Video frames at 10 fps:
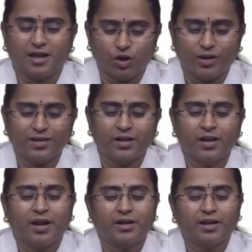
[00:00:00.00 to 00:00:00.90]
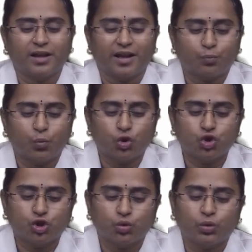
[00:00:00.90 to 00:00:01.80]
such as either
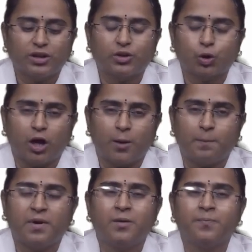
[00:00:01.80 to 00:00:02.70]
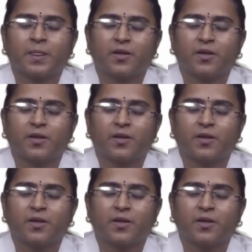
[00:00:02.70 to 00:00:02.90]
exposure to the trauma,